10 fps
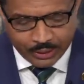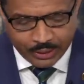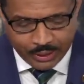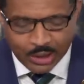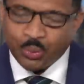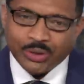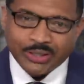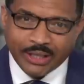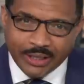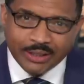He was
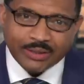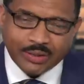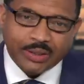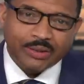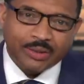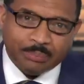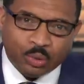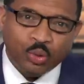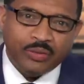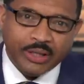innocent until
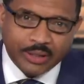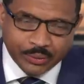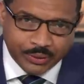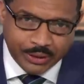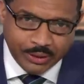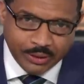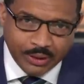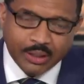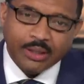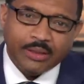proven guilty.
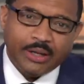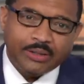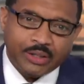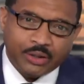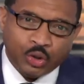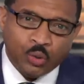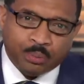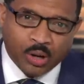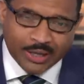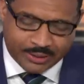There's a due
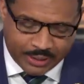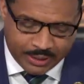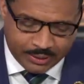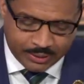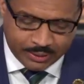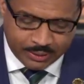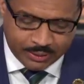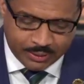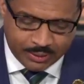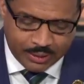process.
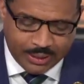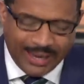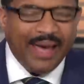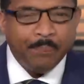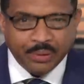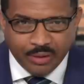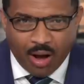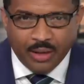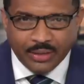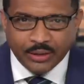And
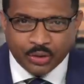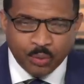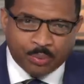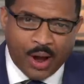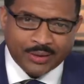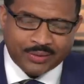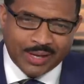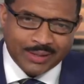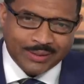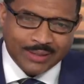beyond that due
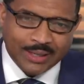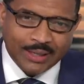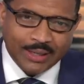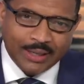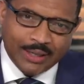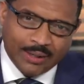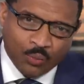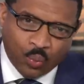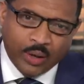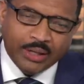process,
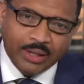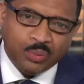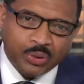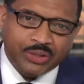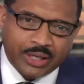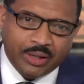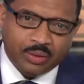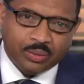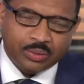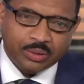when he was
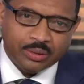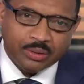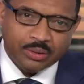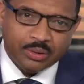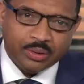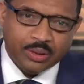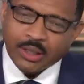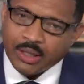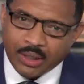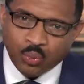killed,
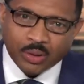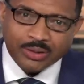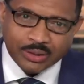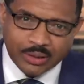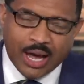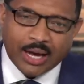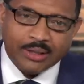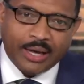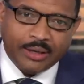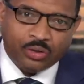he was not
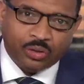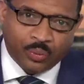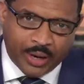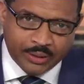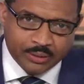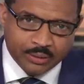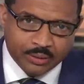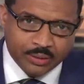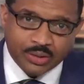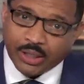a threat to